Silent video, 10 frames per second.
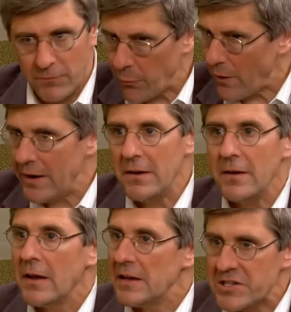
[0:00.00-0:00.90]
Great.
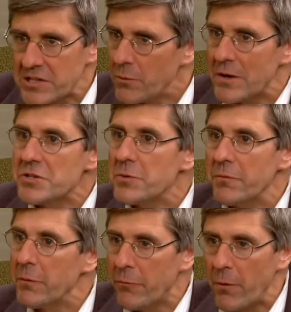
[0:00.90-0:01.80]
He says he wants to
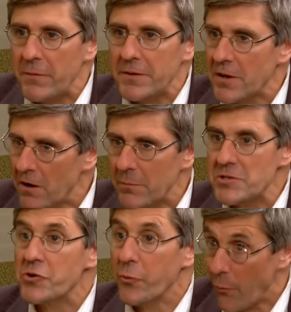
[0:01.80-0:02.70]
reform the
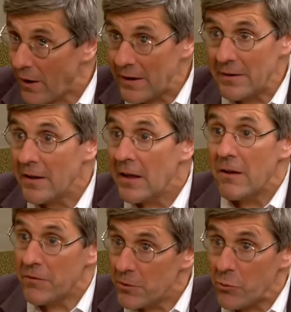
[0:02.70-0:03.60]
entitlements. Great.
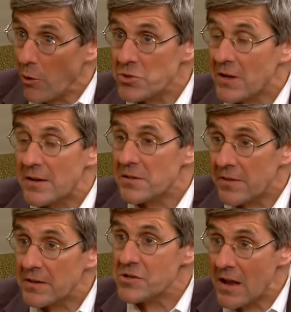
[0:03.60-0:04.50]
If you do those kinds of
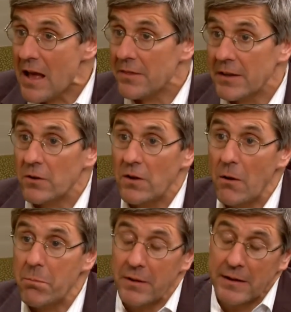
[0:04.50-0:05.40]
things, yeah, I think it'll
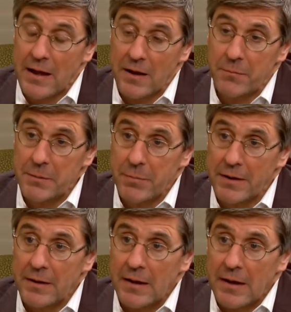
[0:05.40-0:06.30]
help the economy.
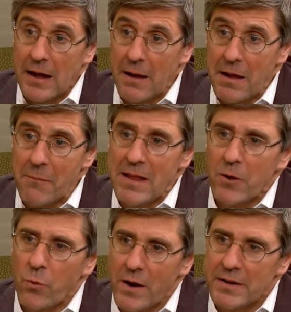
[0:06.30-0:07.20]
But I, I'm not
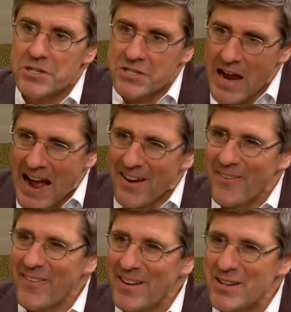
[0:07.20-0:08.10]
quite as
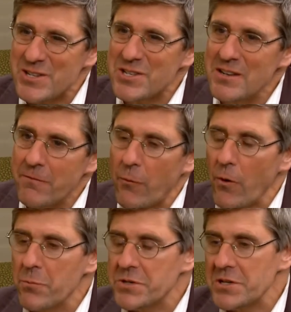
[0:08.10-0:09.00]
dire as Steve
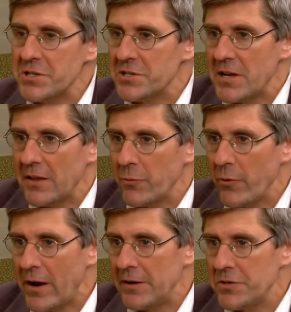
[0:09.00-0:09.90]
Forbes is in saying that
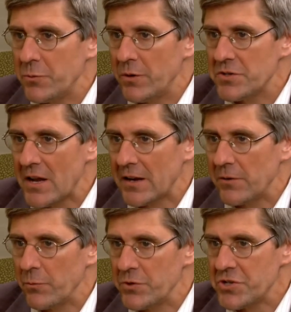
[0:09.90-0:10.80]
we're headed to a
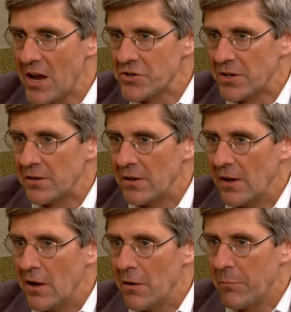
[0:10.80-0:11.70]
second recession
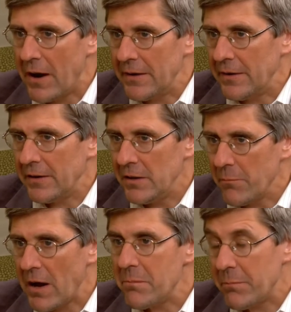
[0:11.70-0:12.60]
but he
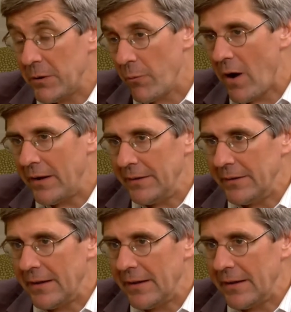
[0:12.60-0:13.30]
might be right.